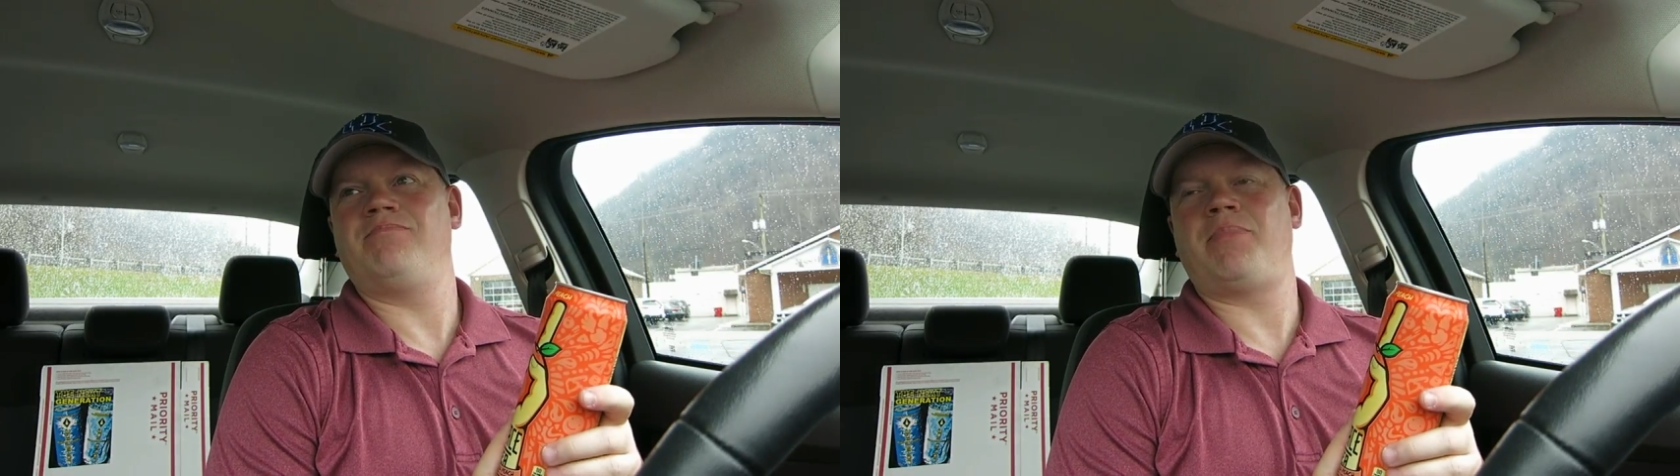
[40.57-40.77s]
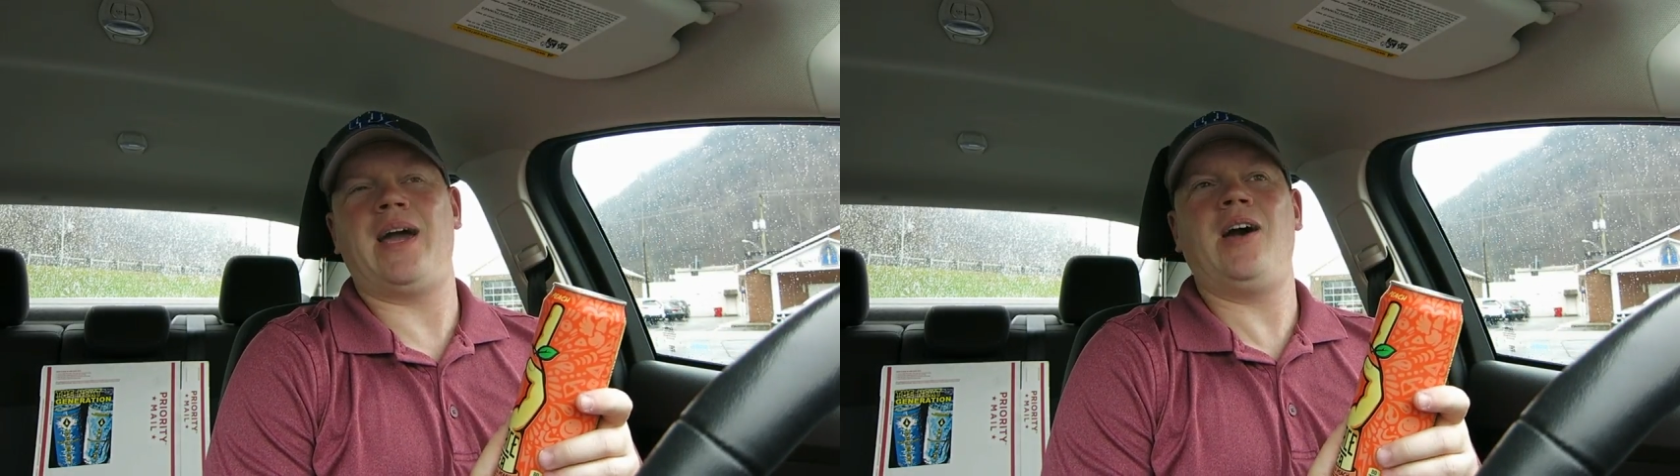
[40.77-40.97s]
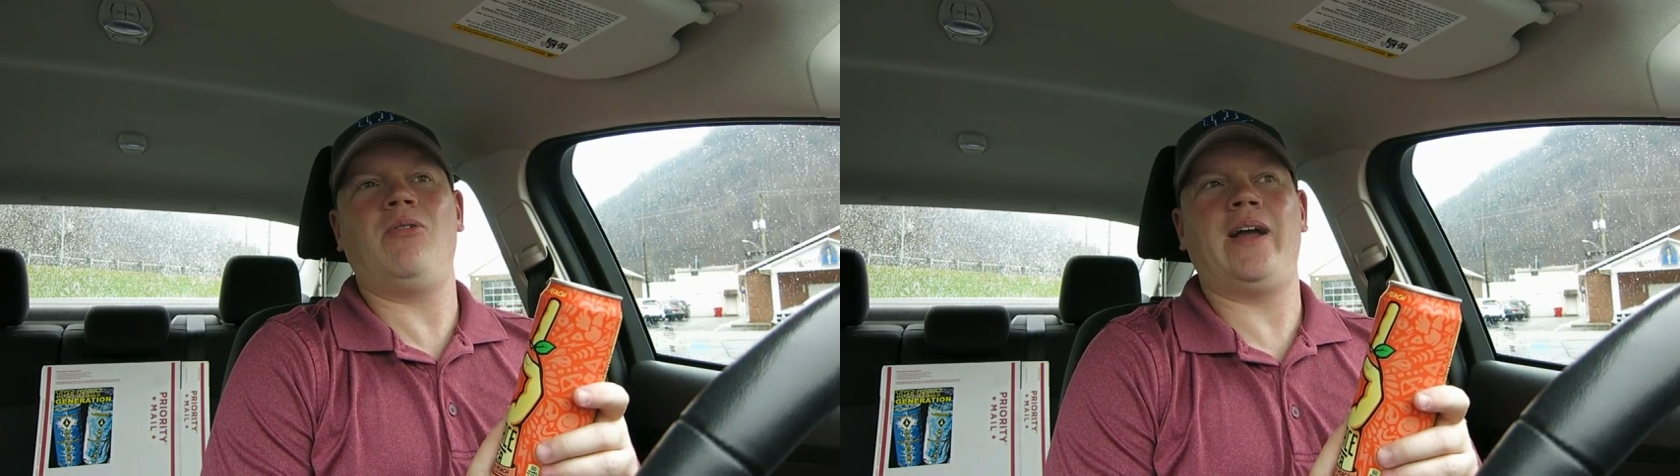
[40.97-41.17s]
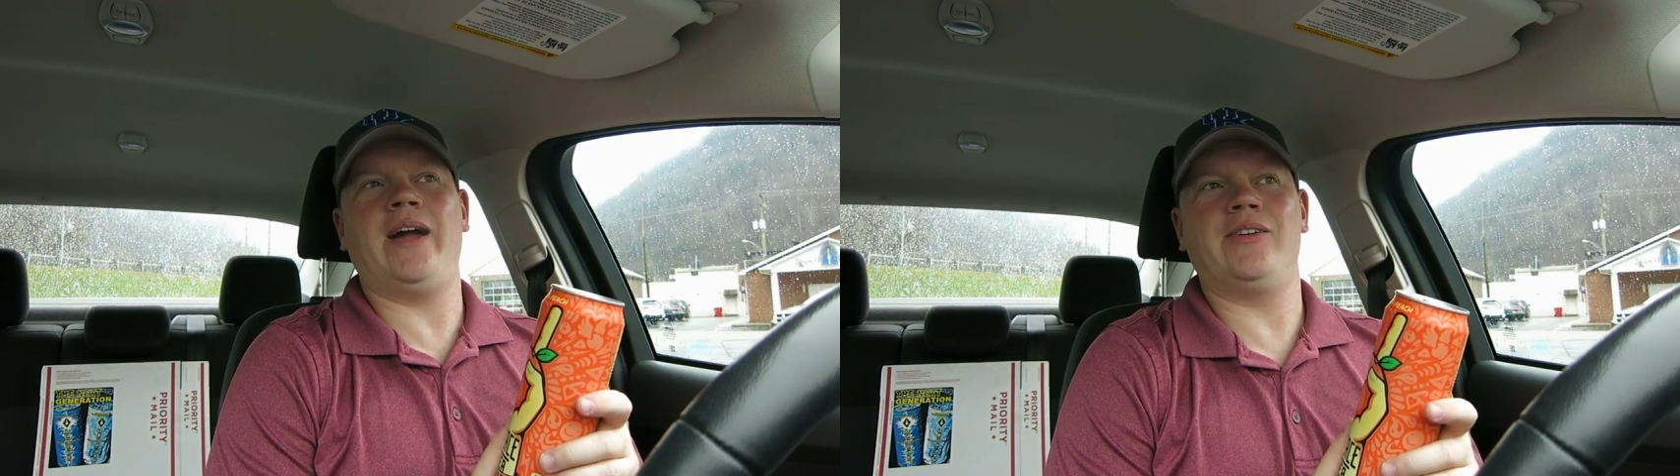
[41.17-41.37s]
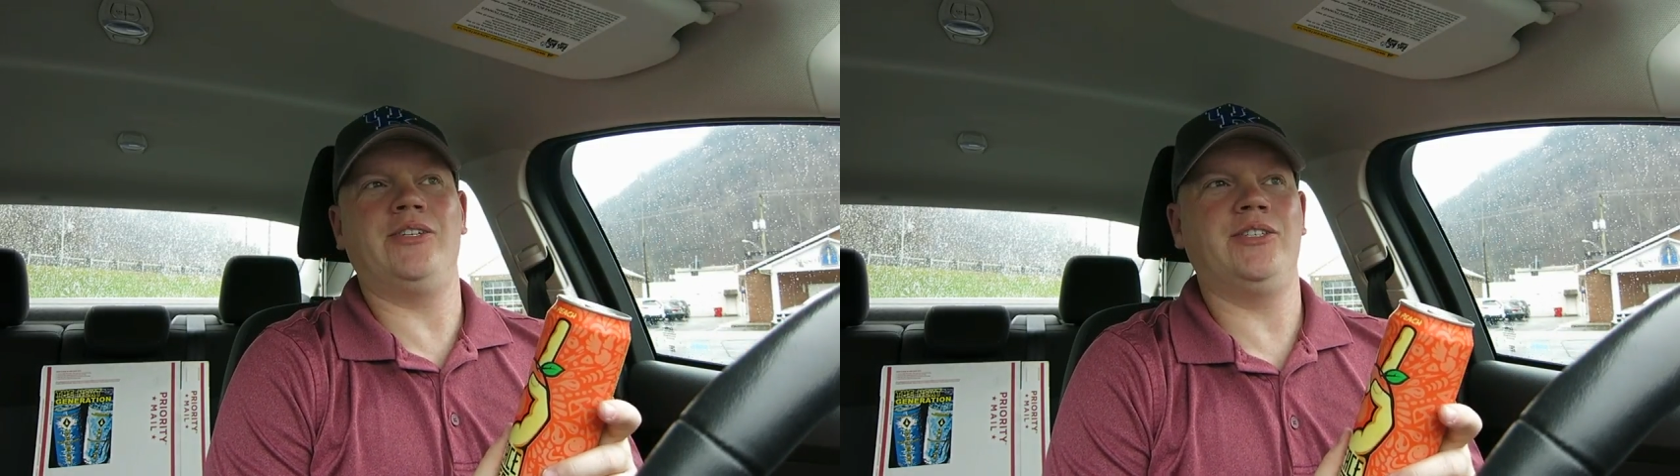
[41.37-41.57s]
power
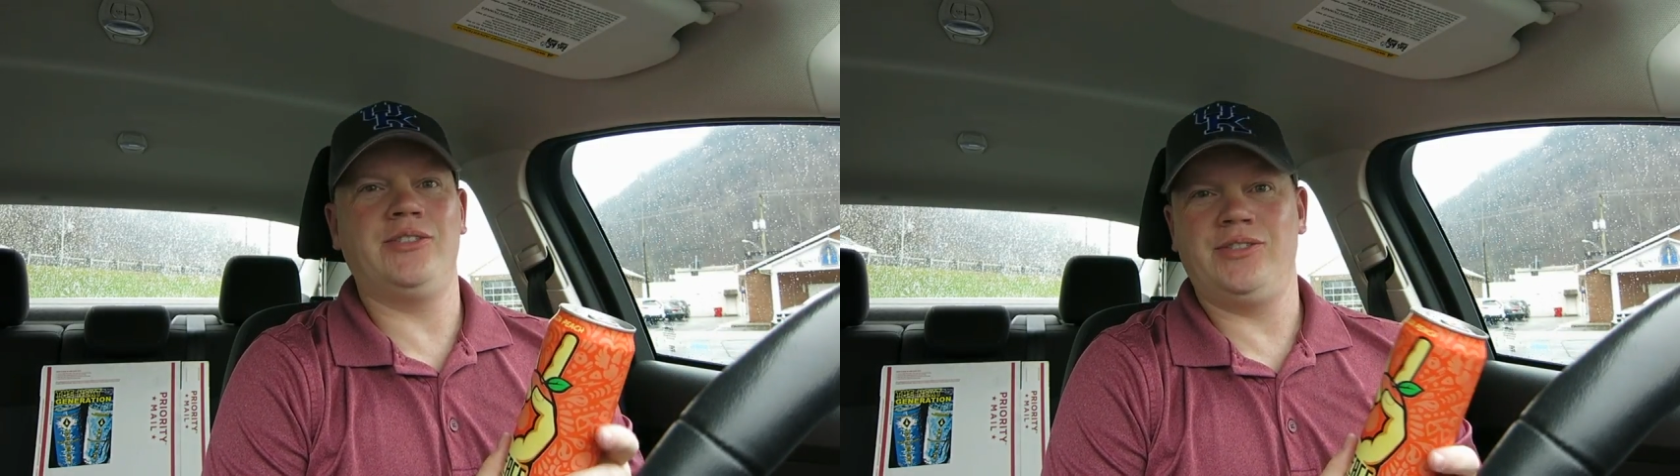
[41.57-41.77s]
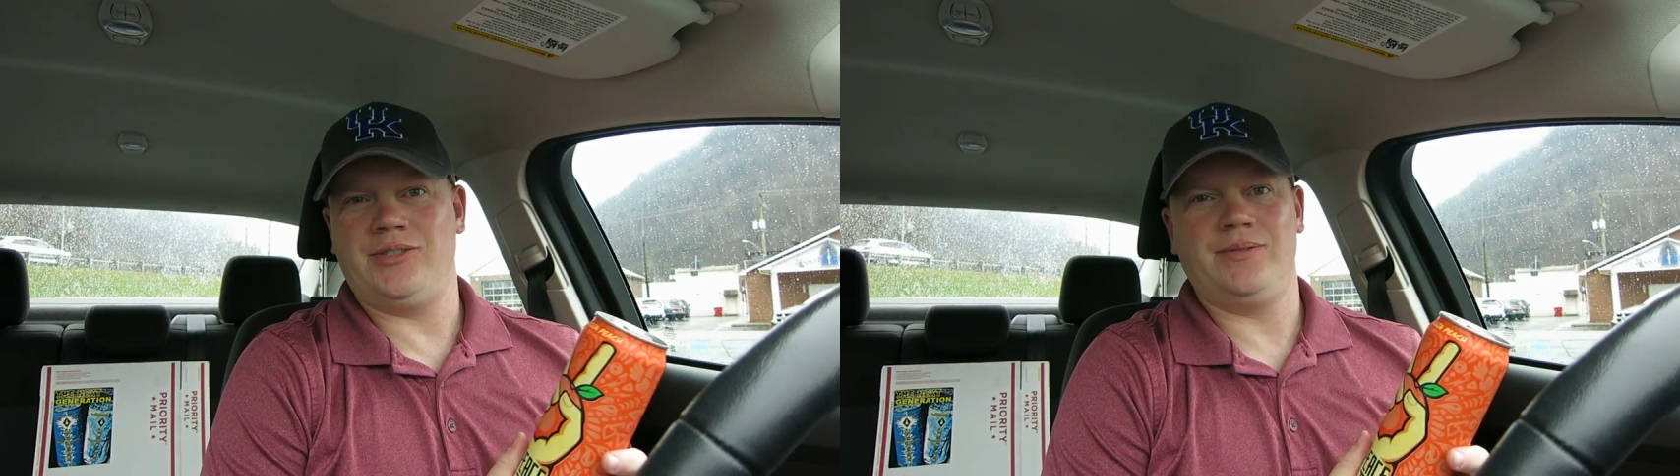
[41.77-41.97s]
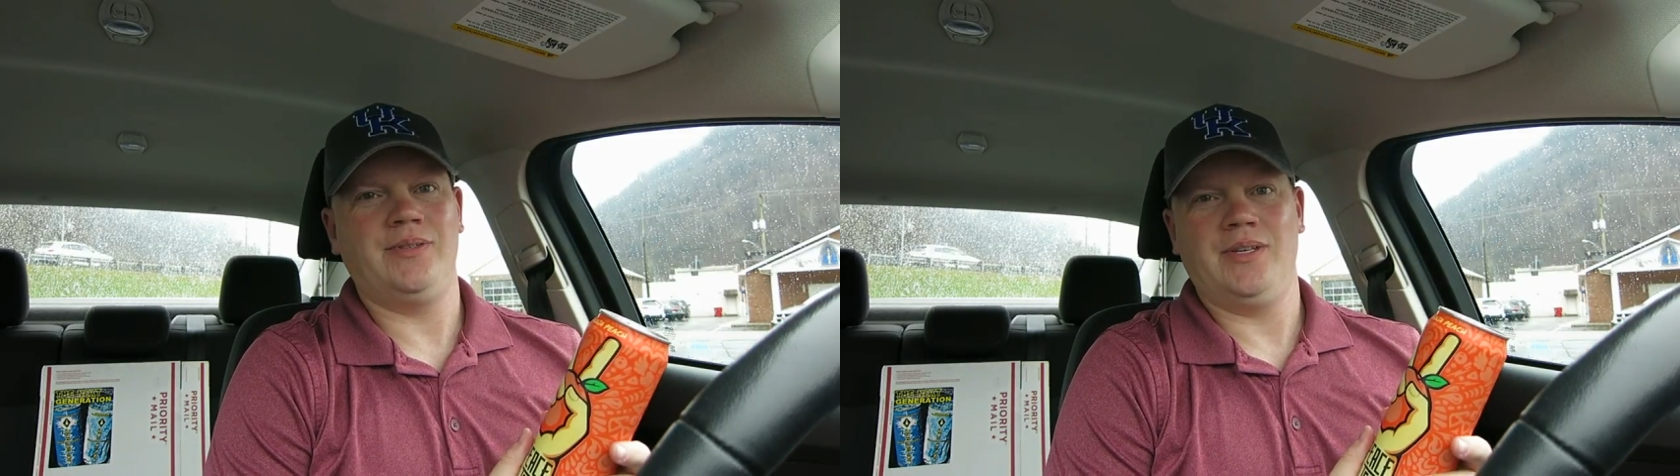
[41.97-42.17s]
outages,